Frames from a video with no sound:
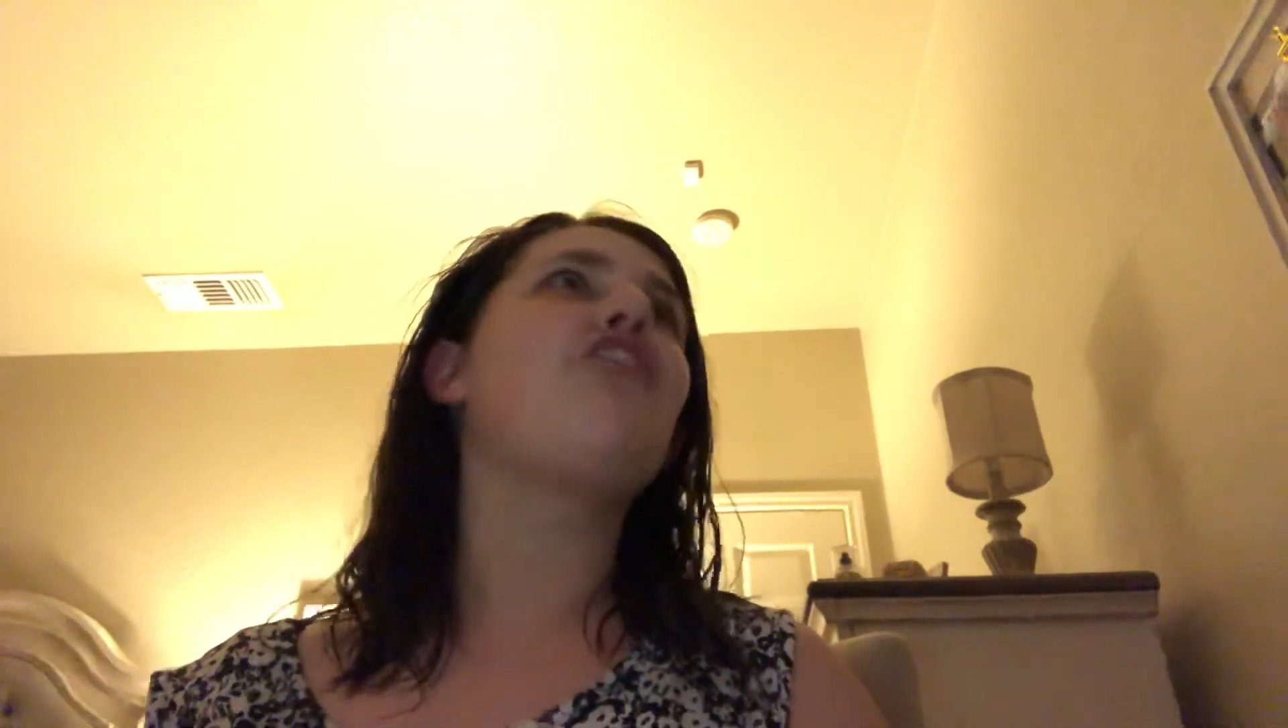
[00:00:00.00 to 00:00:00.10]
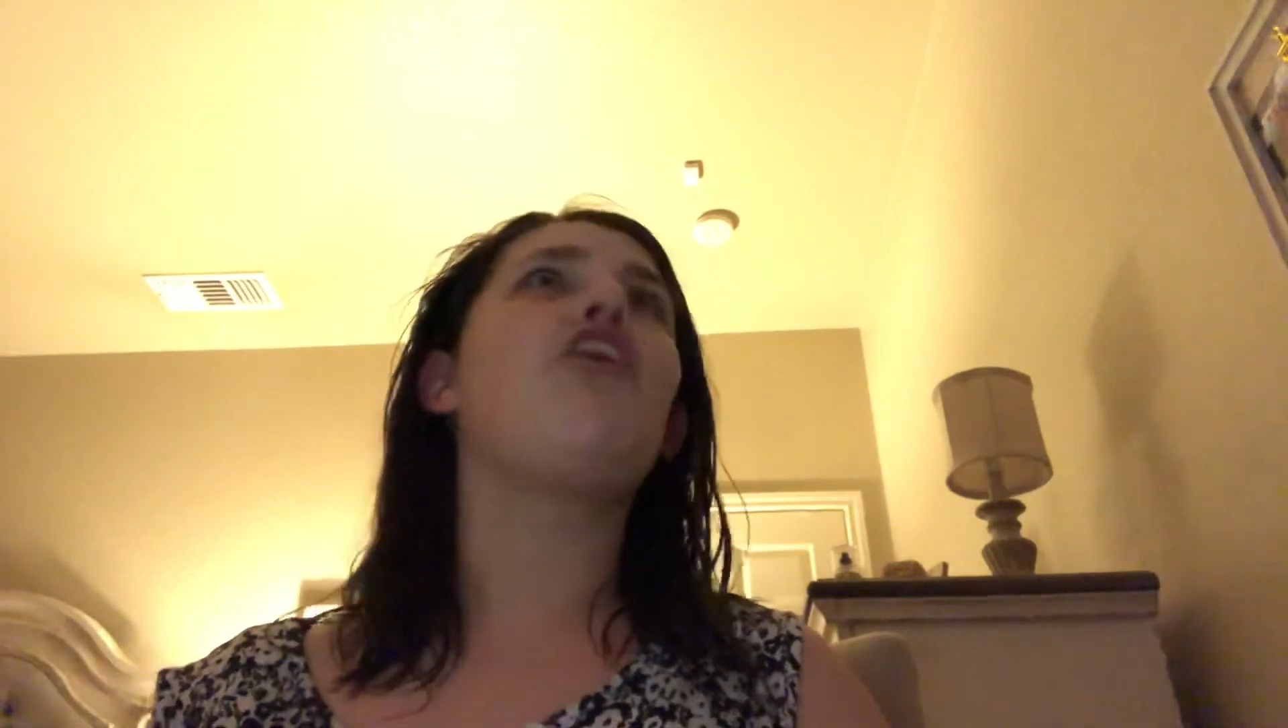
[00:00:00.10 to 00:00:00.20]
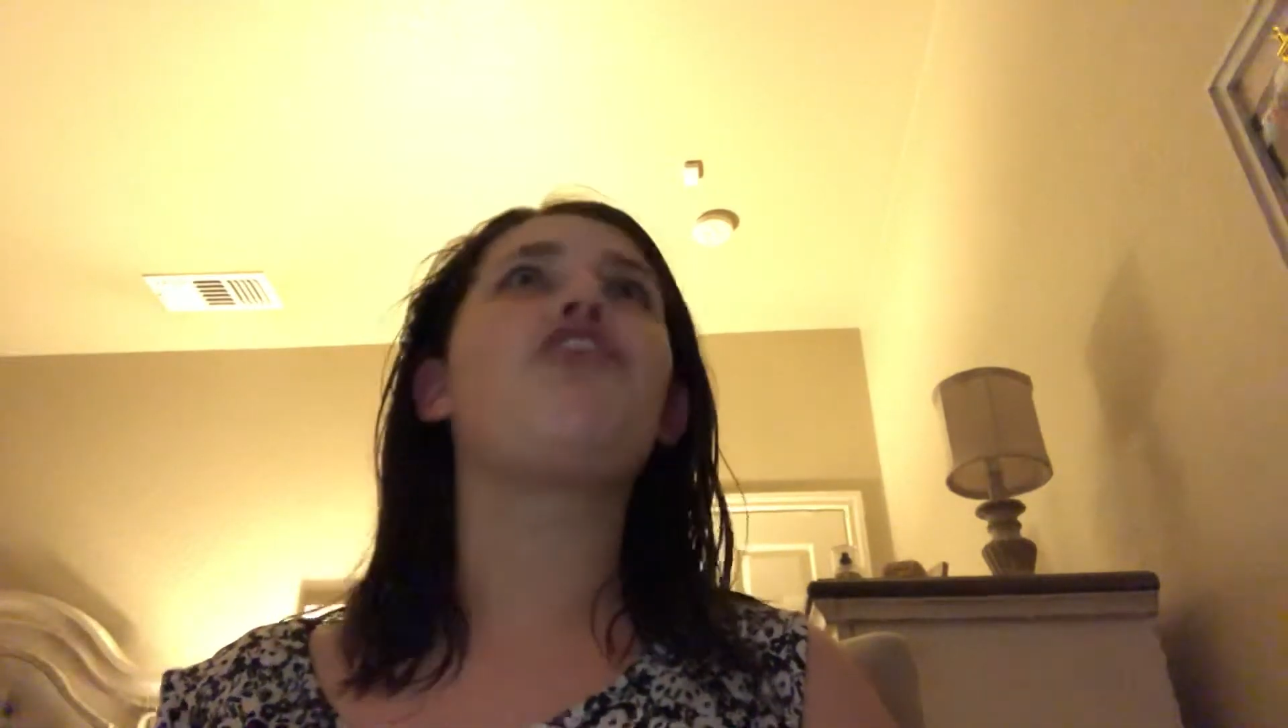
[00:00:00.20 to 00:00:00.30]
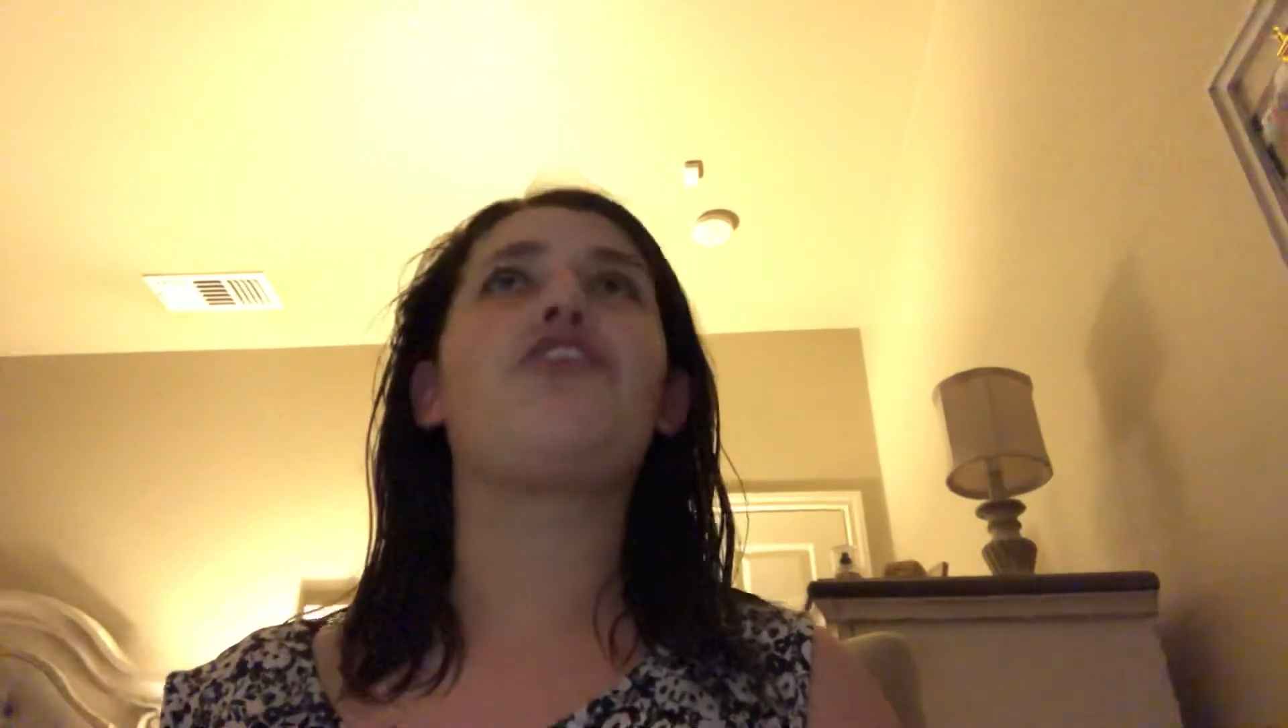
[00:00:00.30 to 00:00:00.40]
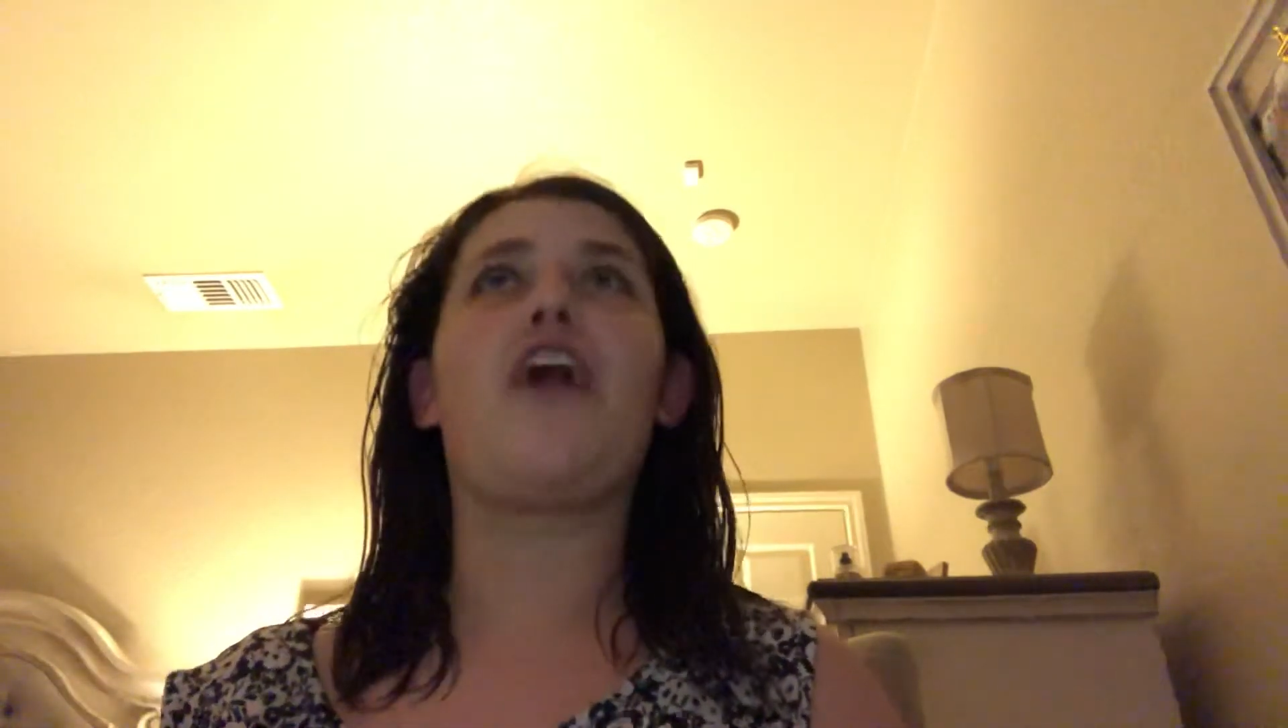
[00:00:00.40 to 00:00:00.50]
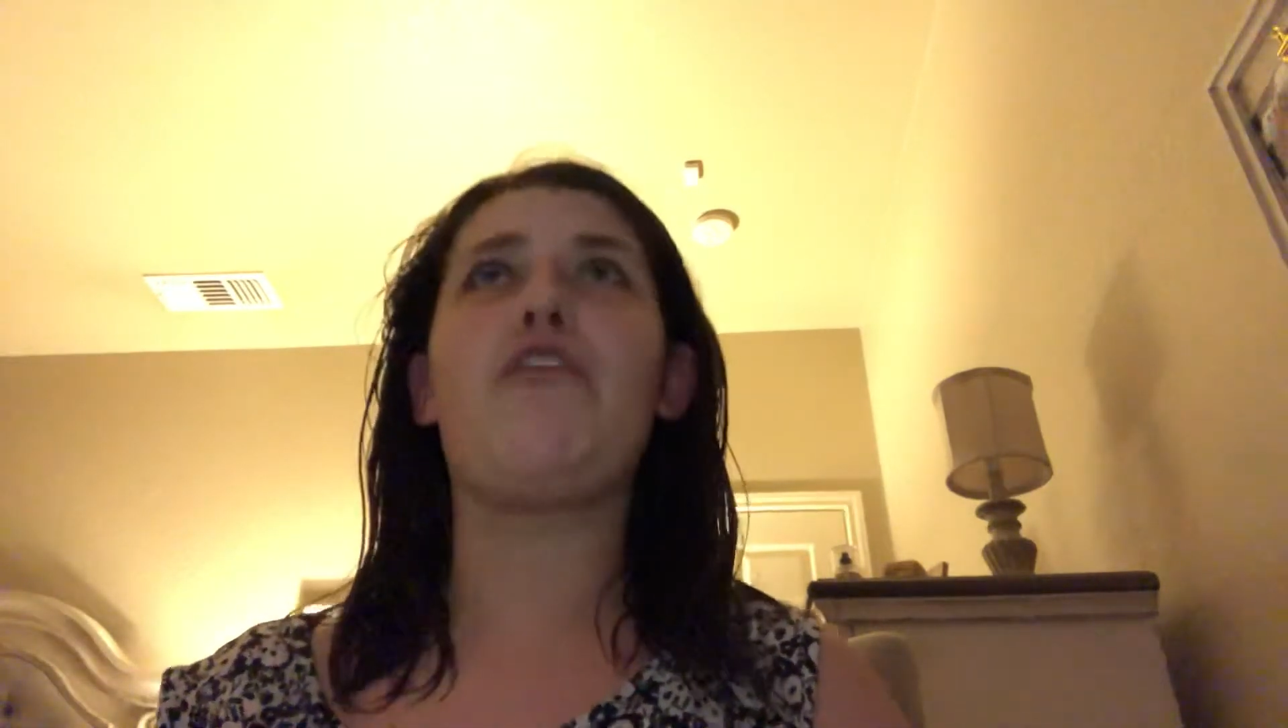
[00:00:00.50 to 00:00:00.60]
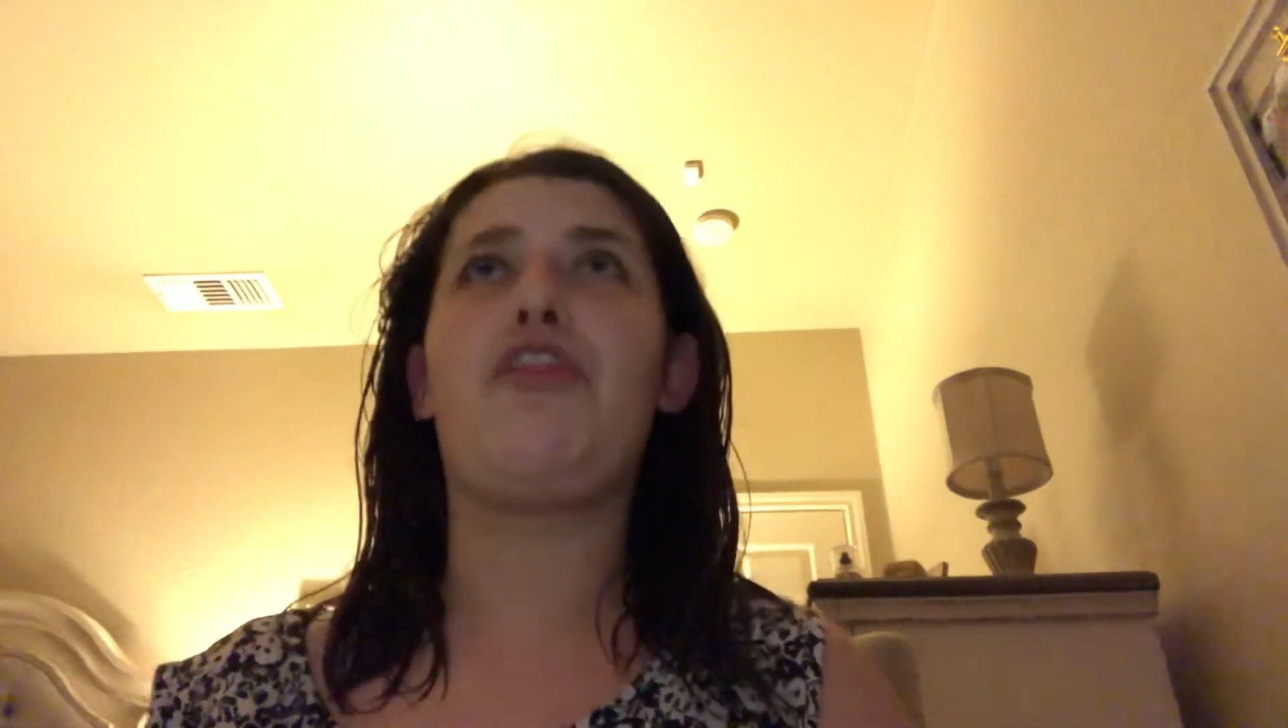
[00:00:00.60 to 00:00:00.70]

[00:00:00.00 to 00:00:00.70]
I'll start